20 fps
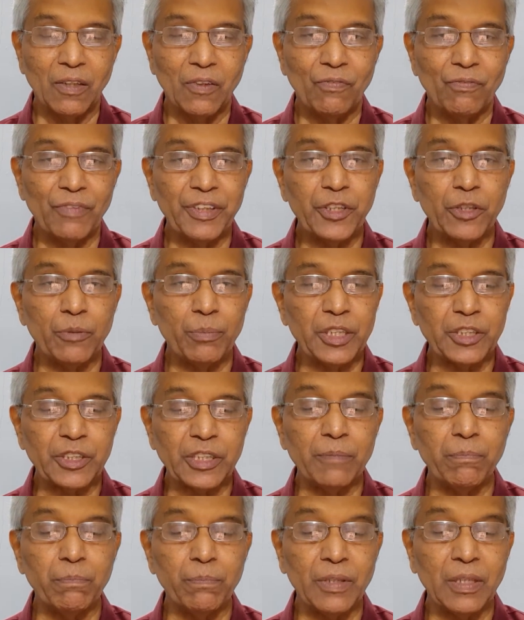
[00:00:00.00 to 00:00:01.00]
We should be
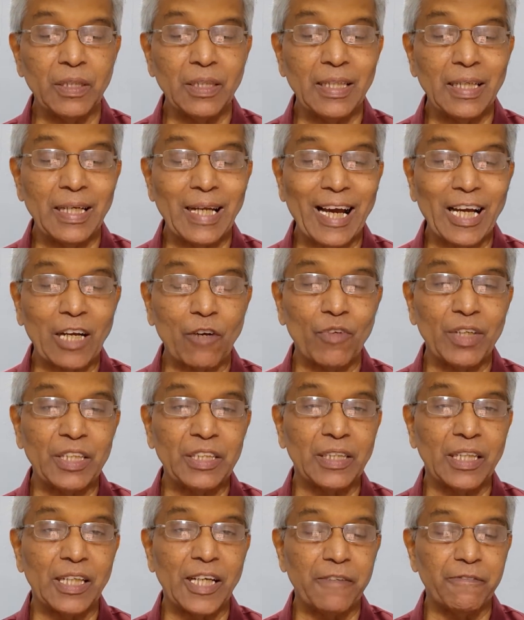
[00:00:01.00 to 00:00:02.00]
simple in language
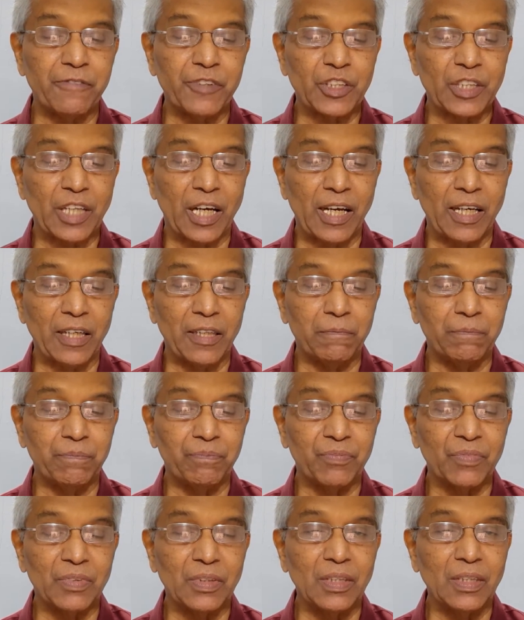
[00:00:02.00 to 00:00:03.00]
and lifestyle.
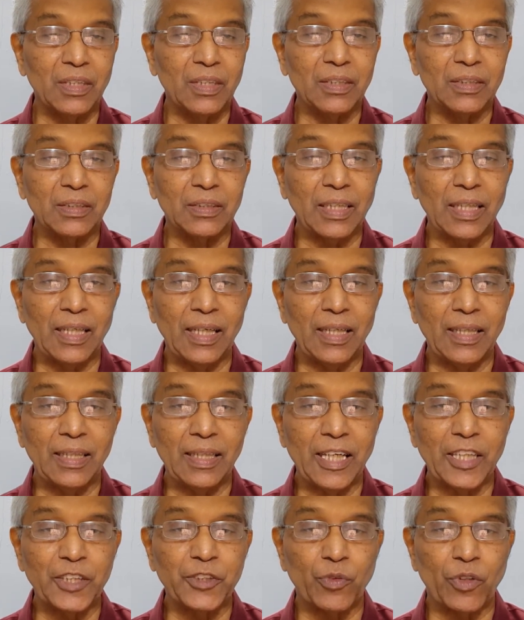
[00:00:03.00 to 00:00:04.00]
Say
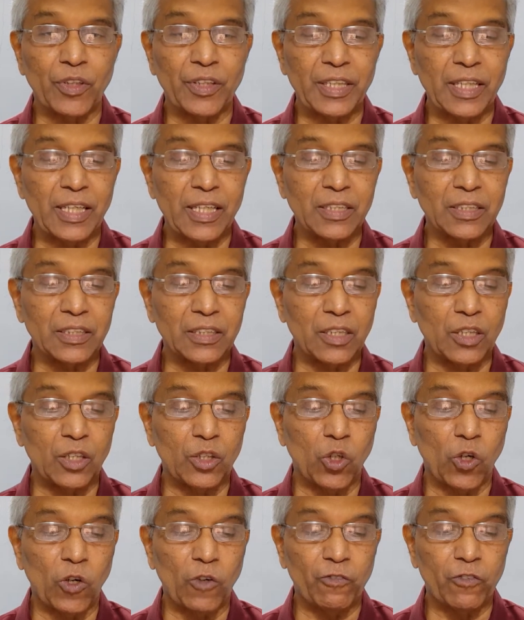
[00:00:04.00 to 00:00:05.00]
yes for yes,
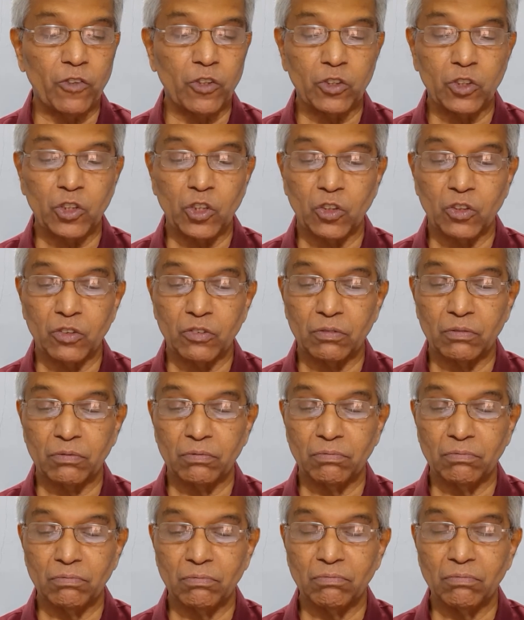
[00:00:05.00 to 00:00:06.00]
no for no.
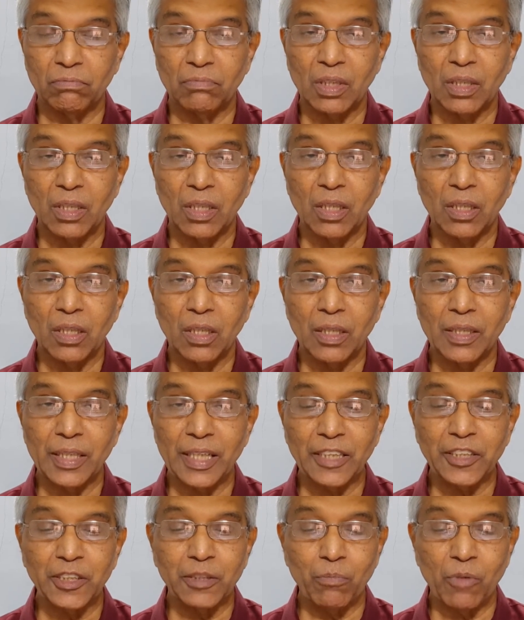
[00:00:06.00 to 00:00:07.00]
And
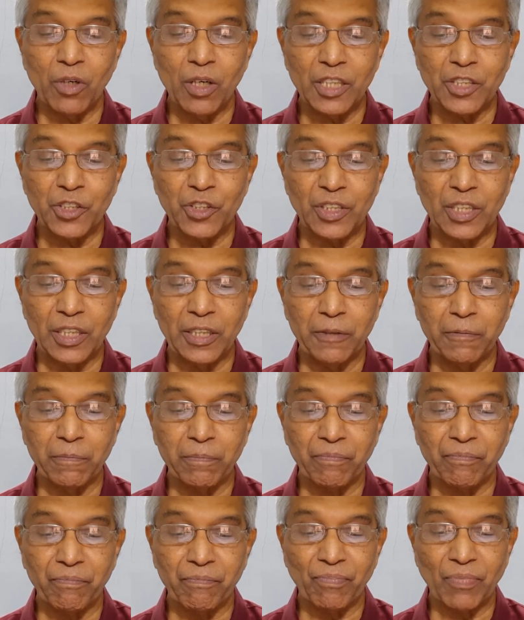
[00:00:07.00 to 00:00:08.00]
dress modestly.
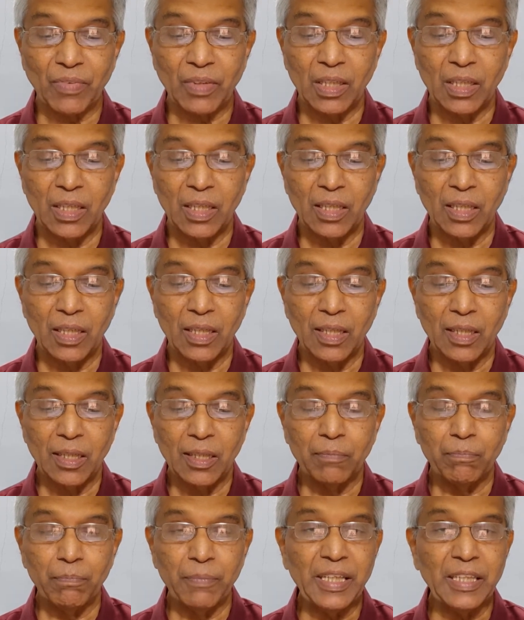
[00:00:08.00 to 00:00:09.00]

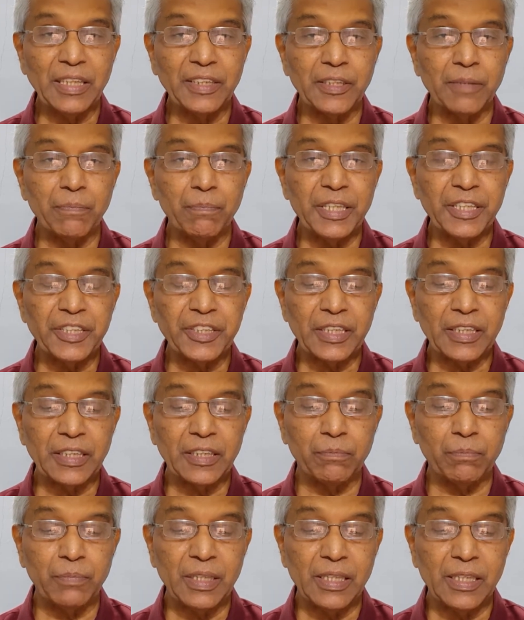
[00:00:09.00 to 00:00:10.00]
Being simplistic
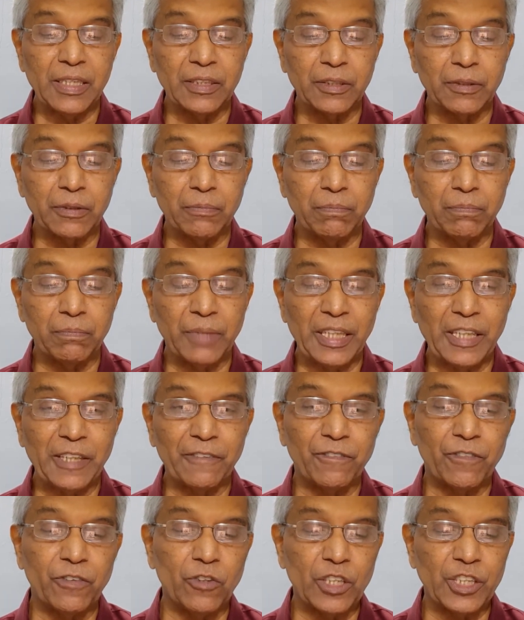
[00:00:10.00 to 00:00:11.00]
means
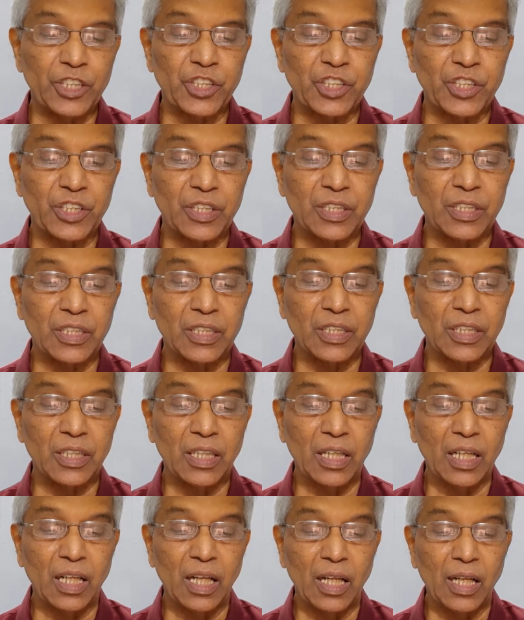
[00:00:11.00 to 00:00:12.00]
being foolish,
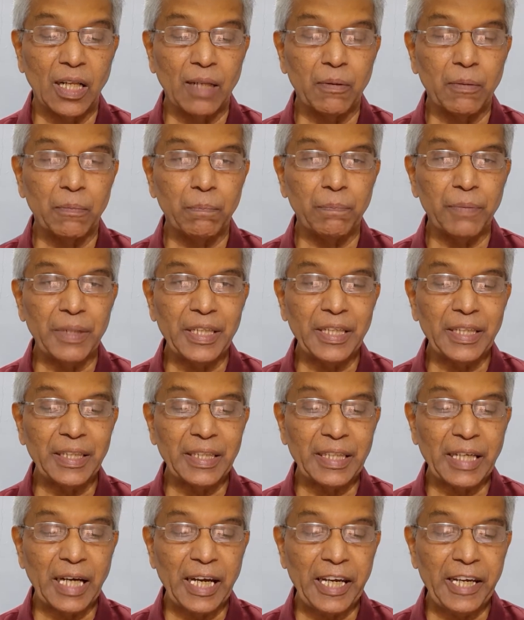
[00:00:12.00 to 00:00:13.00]

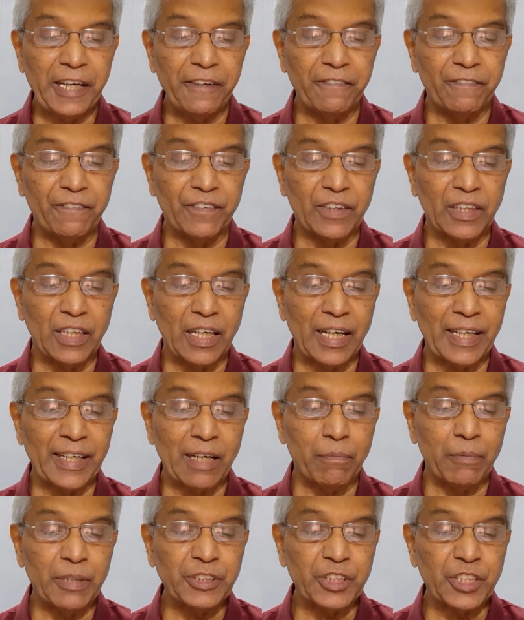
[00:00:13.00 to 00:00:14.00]
being naive and
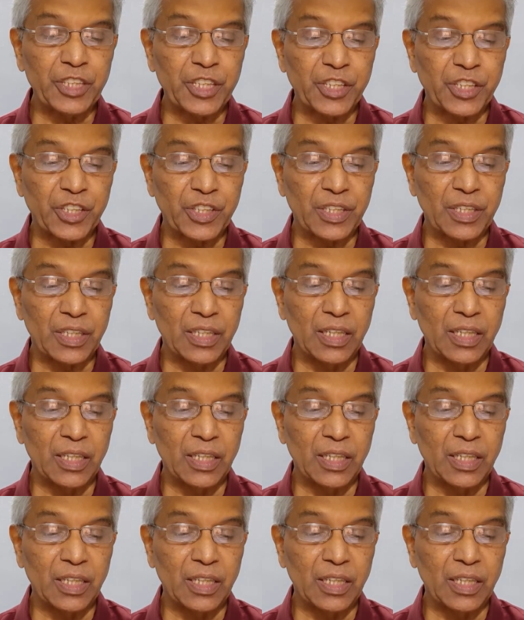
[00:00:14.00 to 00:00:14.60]
amateurish,